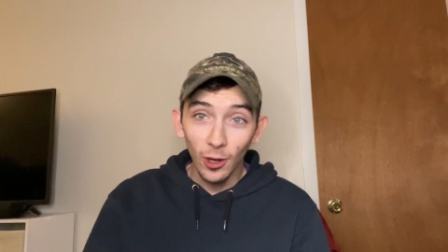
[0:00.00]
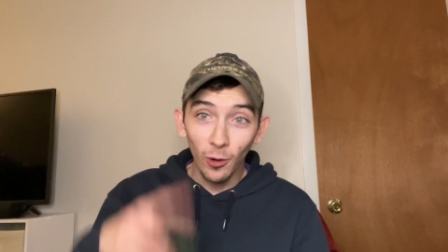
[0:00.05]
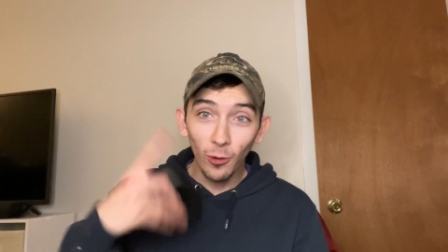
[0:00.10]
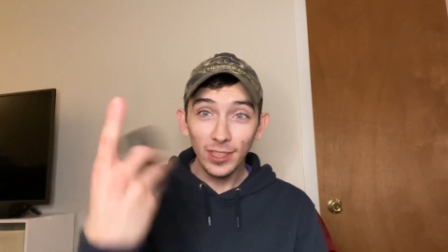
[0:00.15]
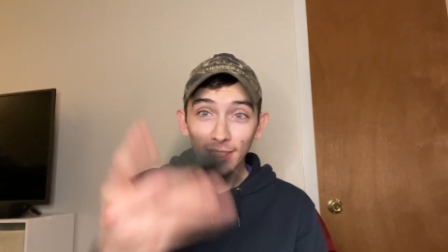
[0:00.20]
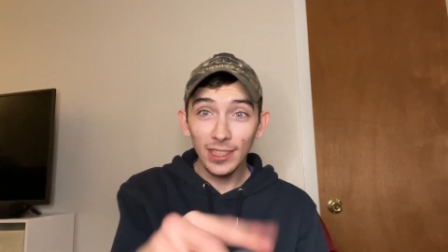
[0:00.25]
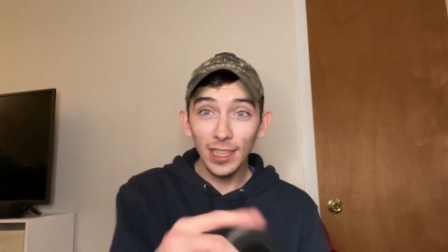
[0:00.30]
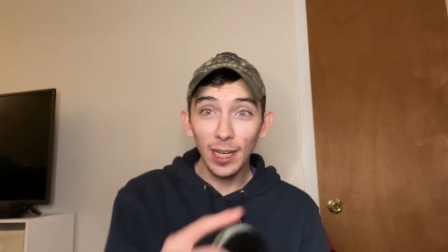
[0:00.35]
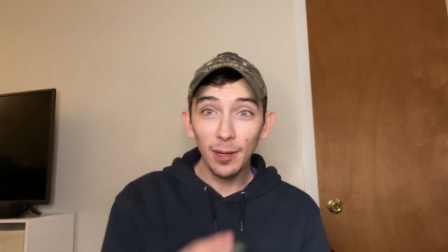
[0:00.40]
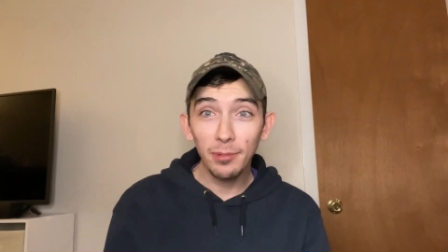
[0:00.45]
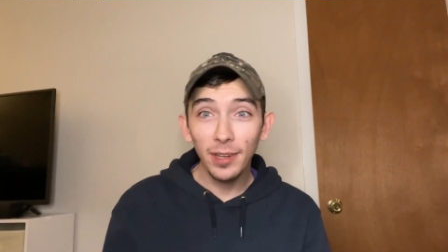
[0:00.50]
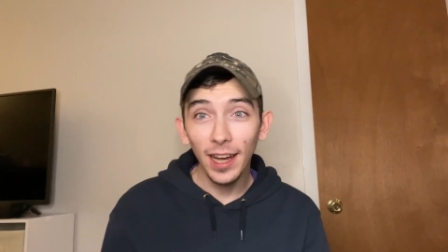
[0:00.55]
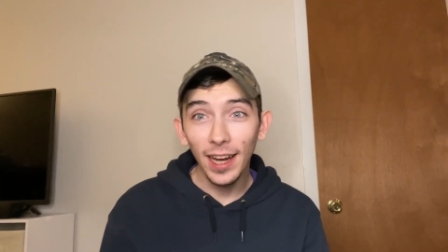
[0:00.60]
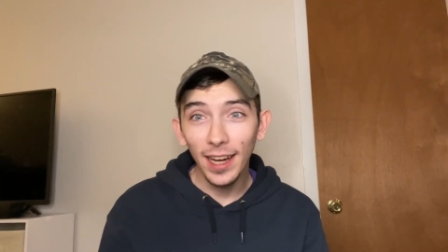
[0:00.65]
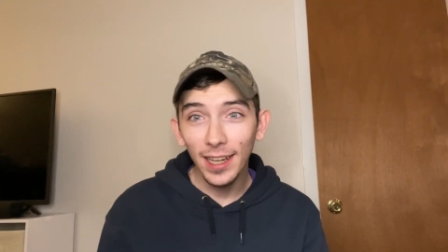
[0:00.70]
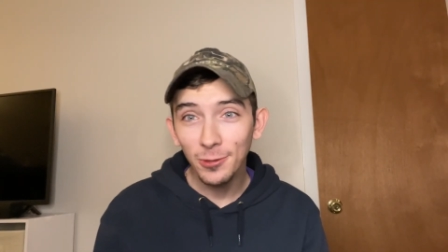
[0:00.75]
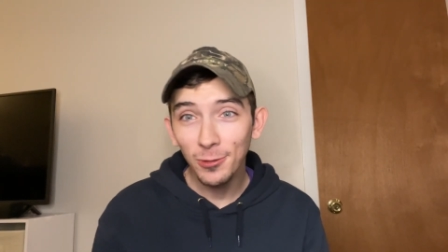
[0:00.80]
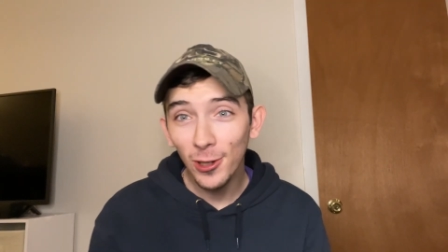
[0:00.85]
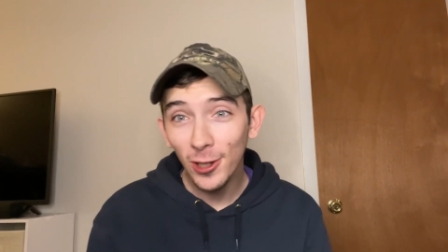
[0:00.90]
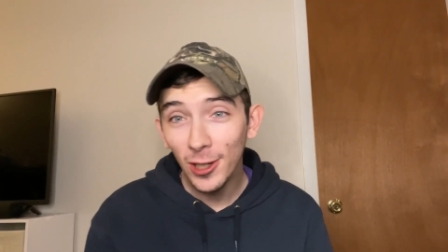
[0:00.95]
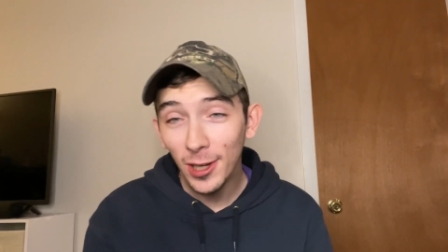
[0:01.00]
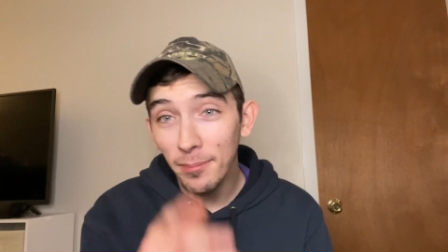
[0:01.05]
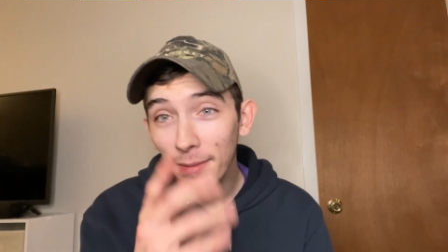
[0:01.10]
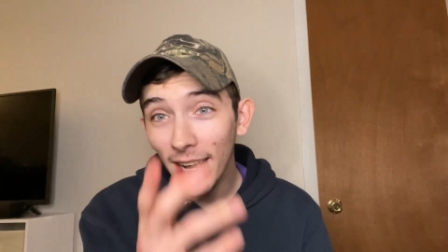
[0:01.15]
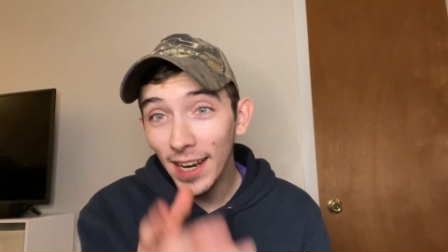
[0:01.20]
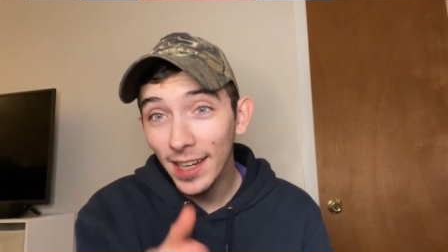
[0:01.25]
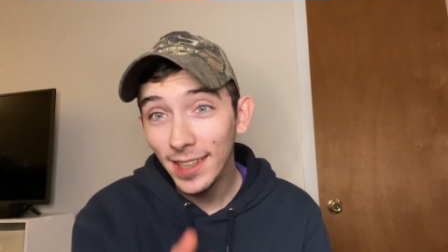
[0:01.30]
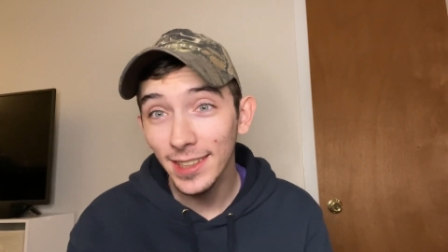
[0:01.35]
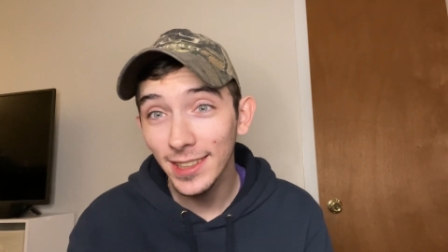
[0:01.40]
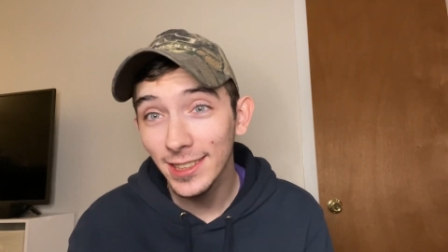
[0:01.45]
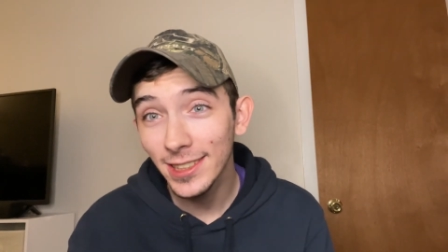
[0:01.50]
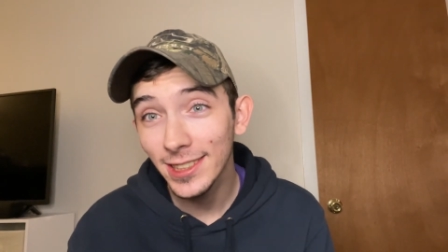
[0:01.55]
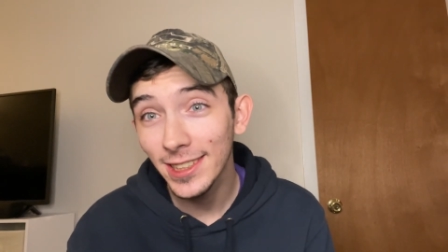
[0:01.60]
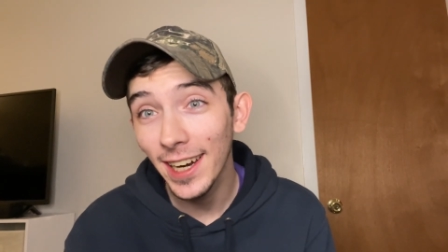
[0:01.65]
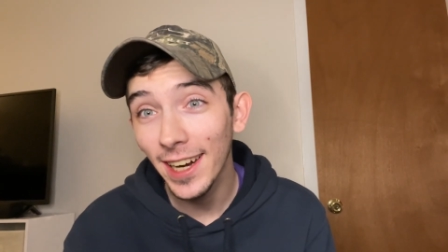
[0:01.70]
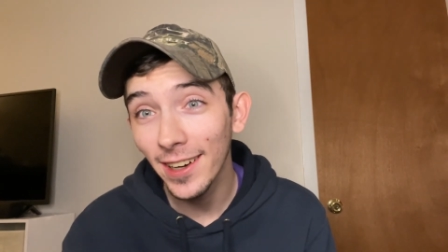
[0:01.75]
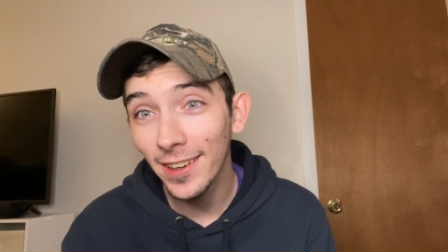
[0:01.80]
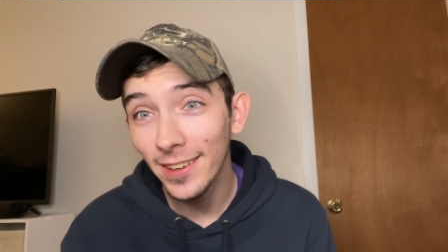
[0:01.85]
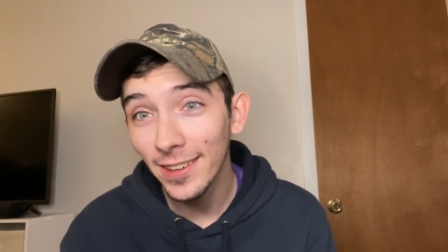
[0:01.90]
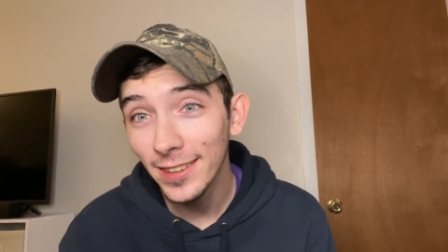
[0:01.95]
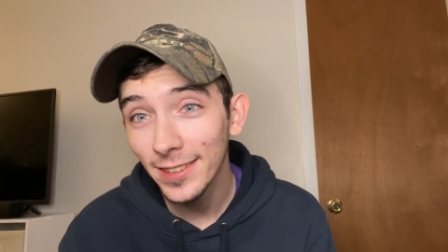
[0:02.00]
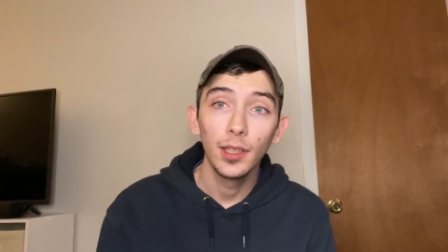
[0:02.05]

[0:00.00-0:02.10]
What's up, guys? Welcome back to the channel.